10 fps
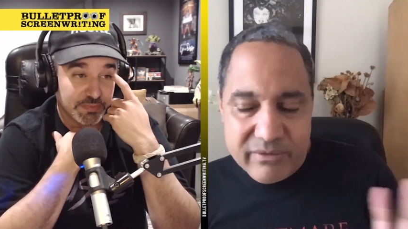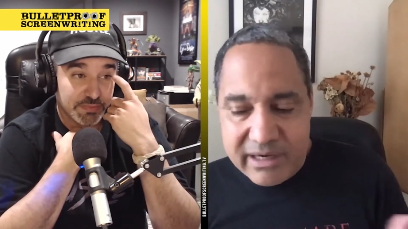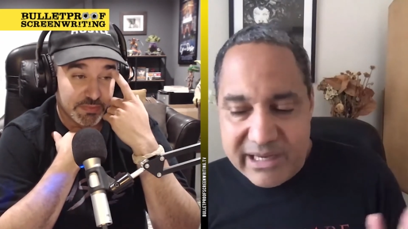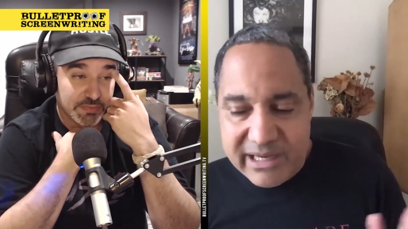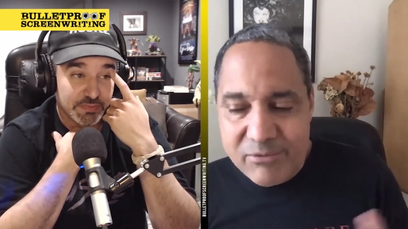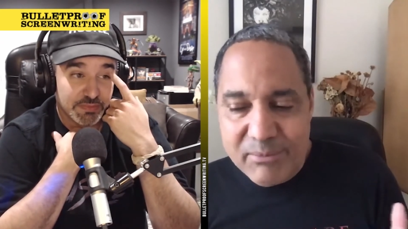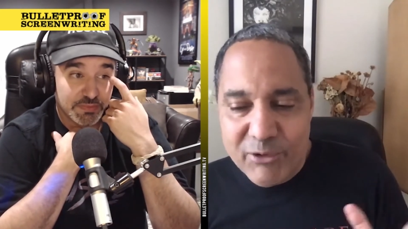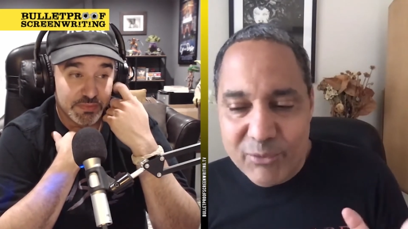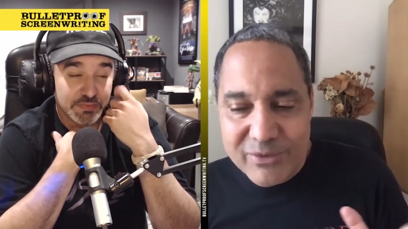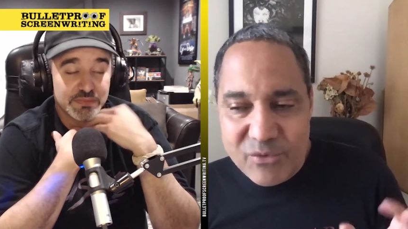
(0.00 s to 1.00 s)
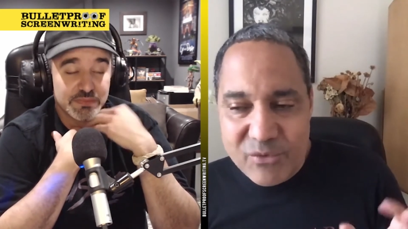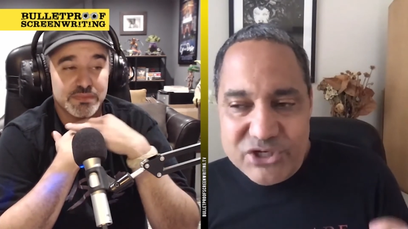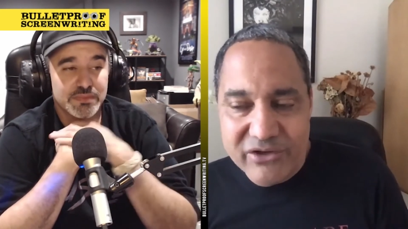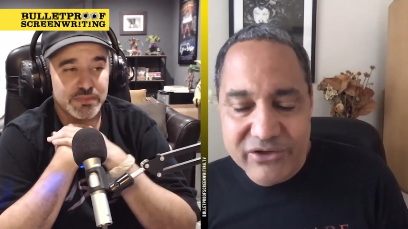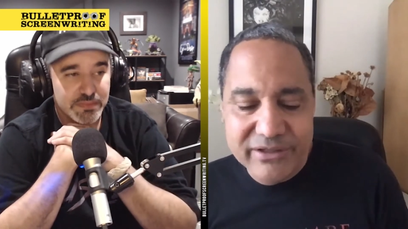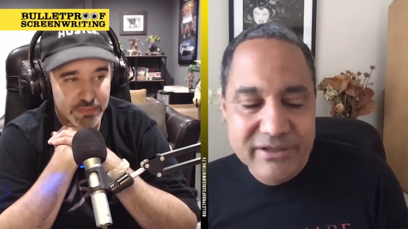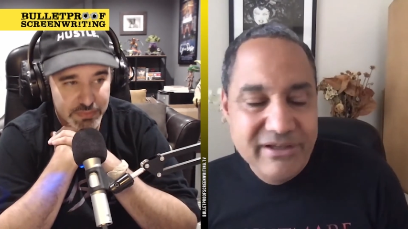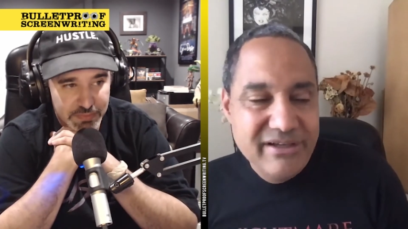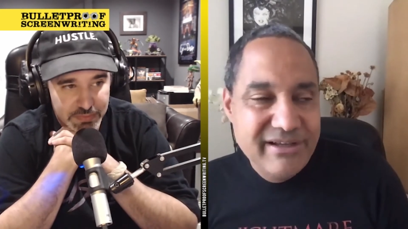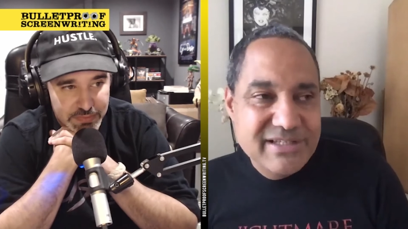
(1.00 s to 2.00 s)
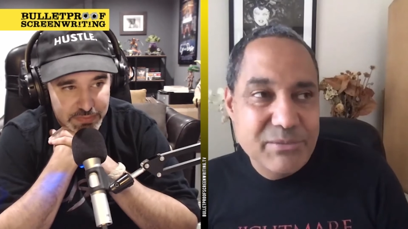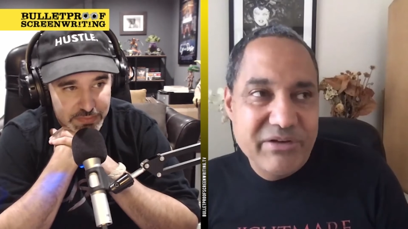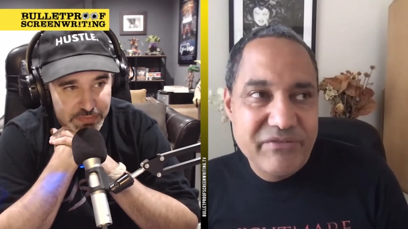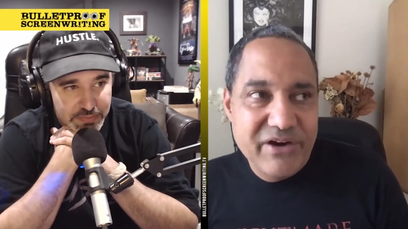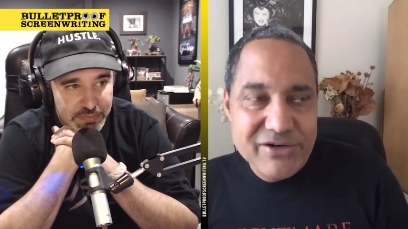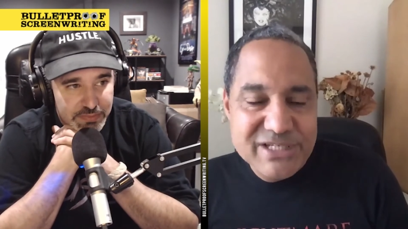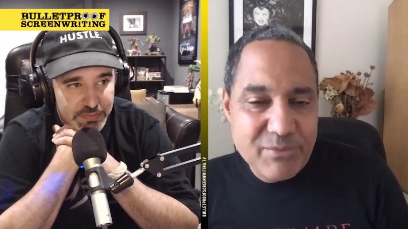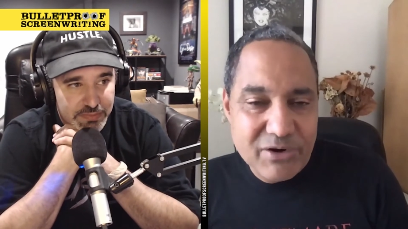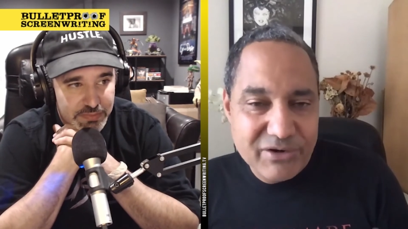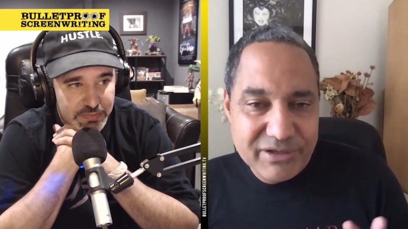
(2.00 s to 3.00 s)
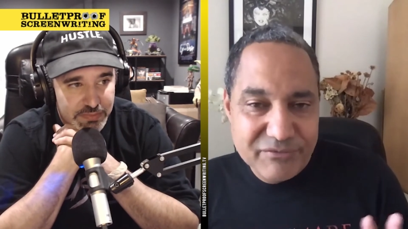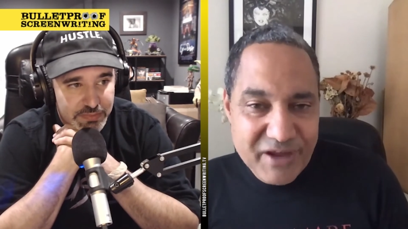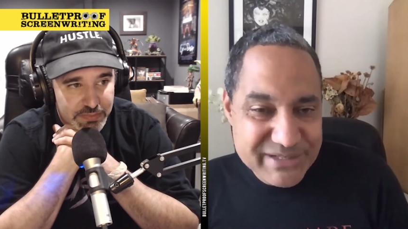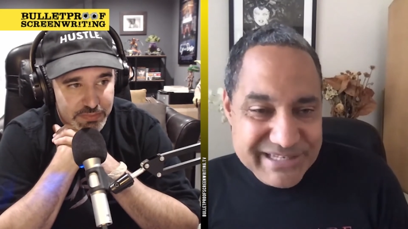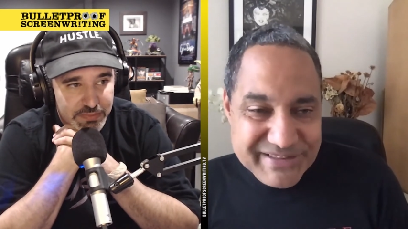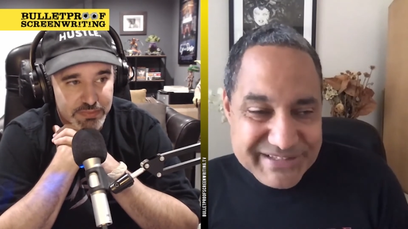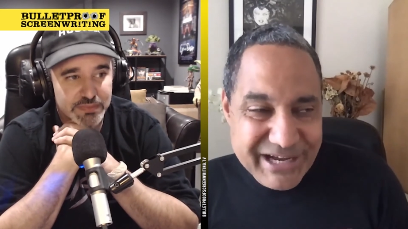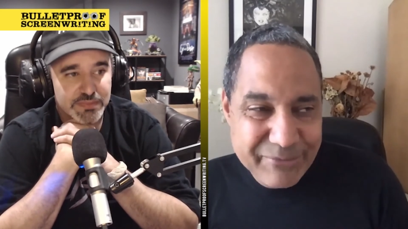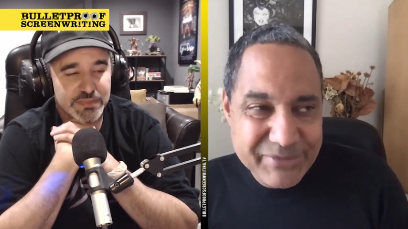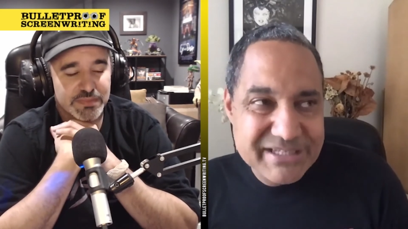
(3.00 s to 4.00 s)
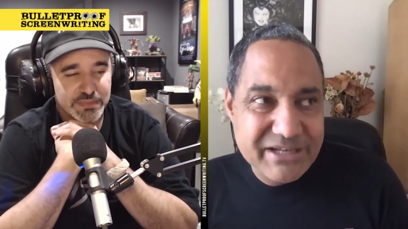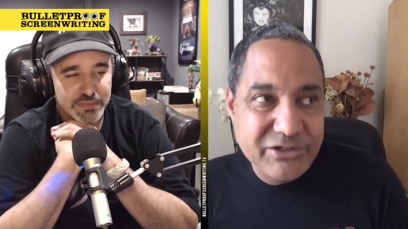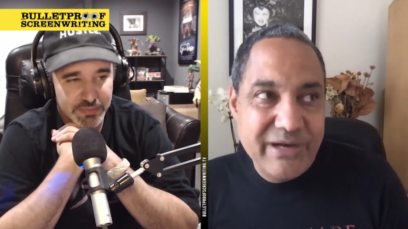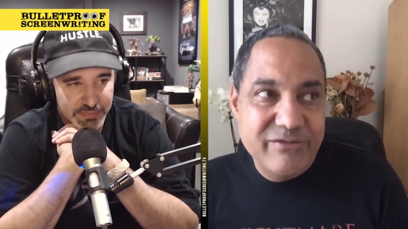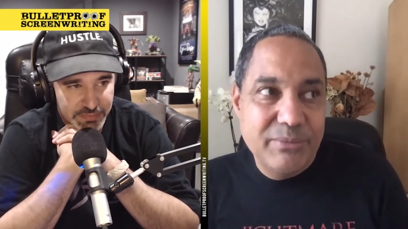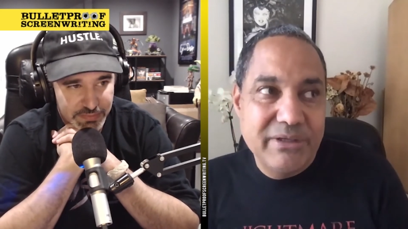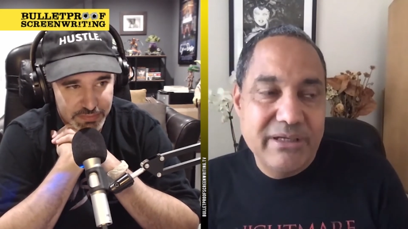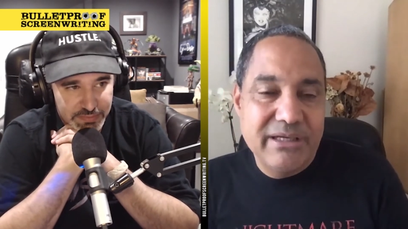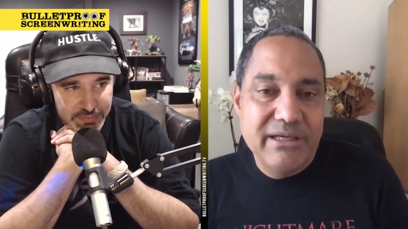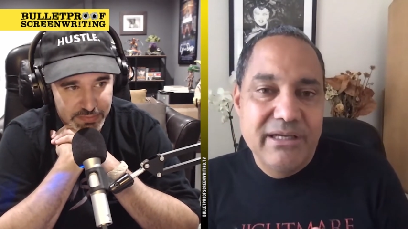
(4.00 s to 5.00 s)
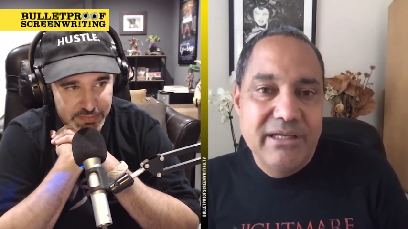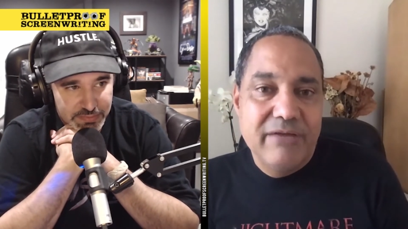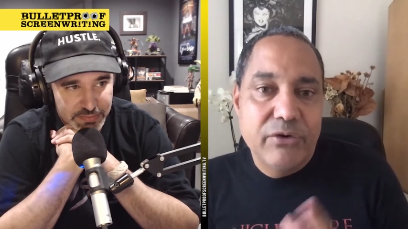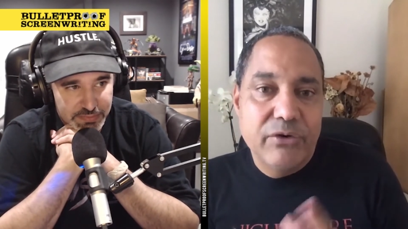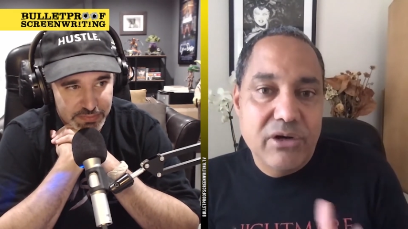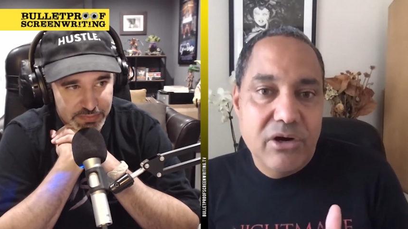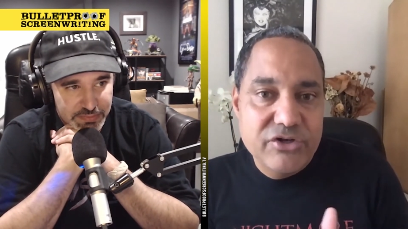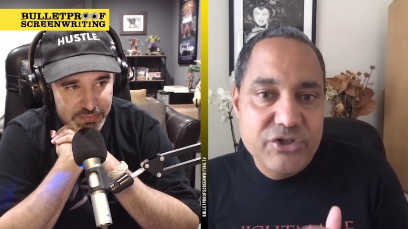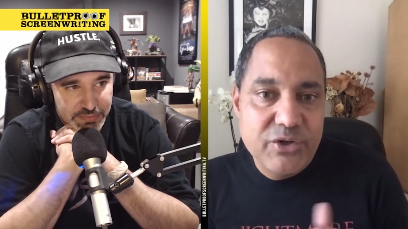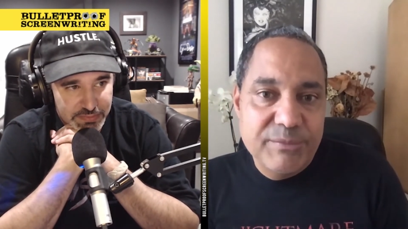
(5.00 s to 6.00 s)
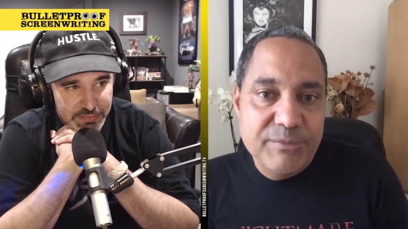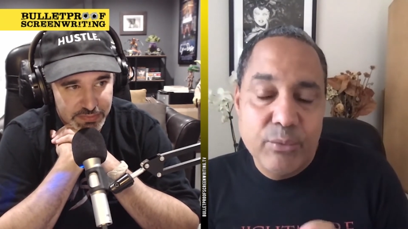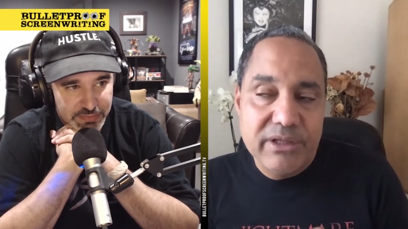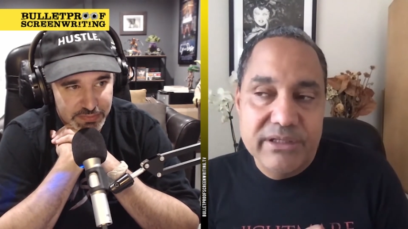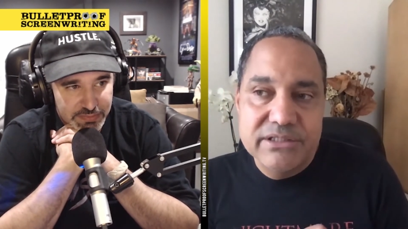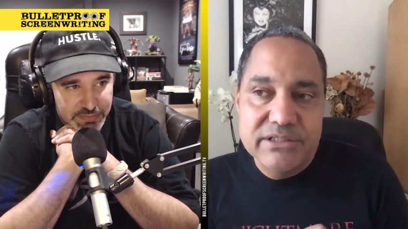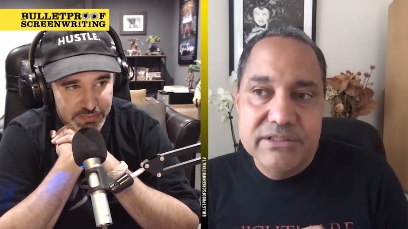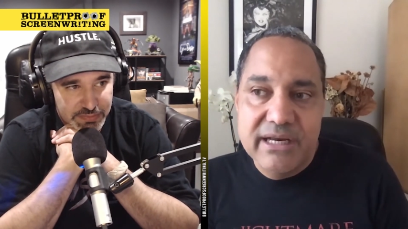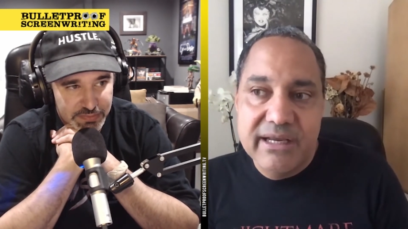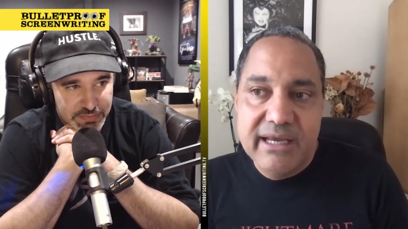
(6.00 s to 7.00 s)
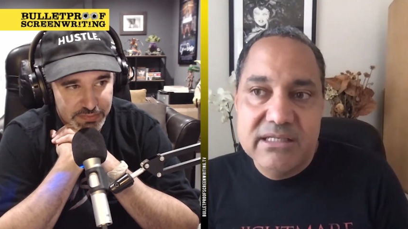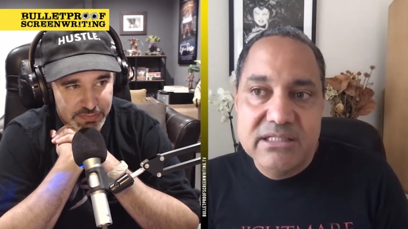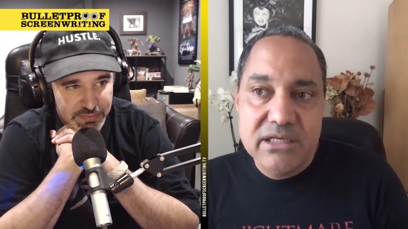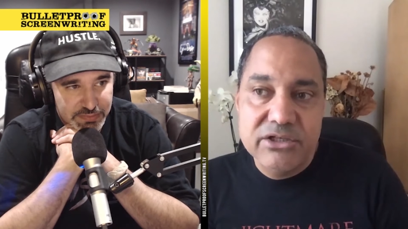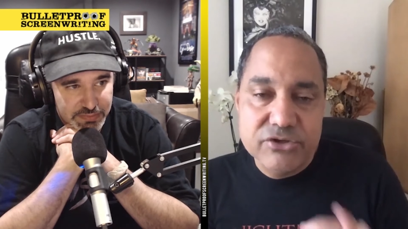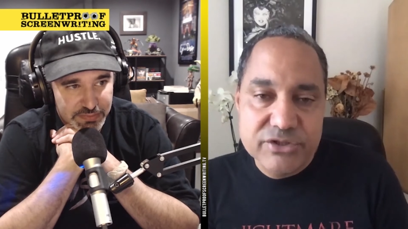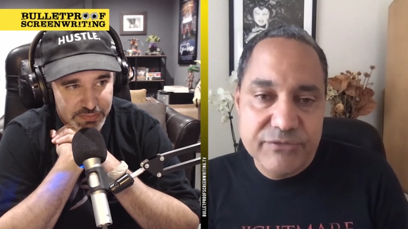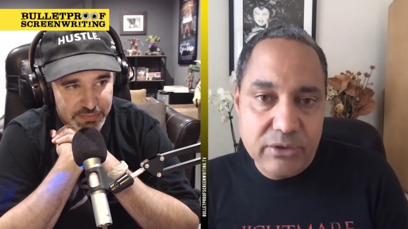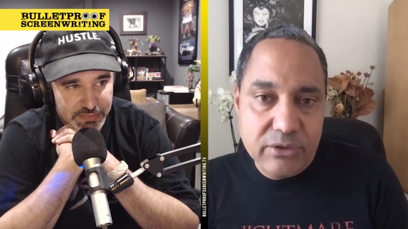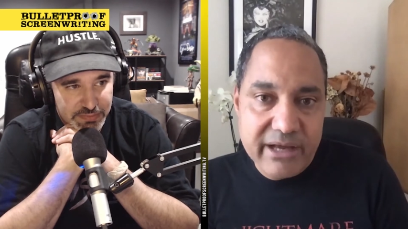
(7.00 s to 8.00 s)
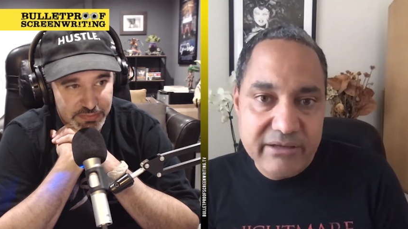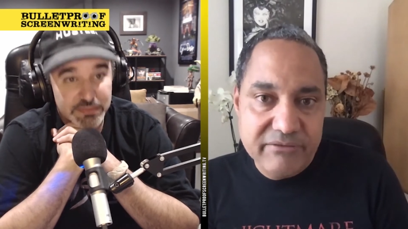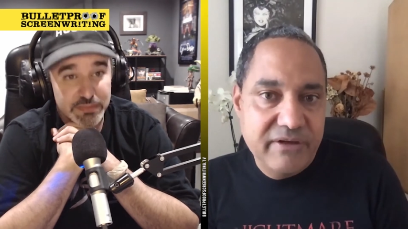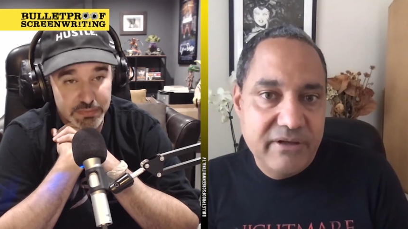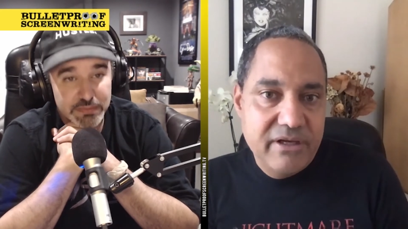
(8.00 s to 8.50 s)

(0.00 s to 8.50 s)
Speaker 1: and I can't remember who it was, I wish I could, somebody very smart and famous at the time had said, you have to be, if you're an artist, you have to be willing to dedicate 10 years of your life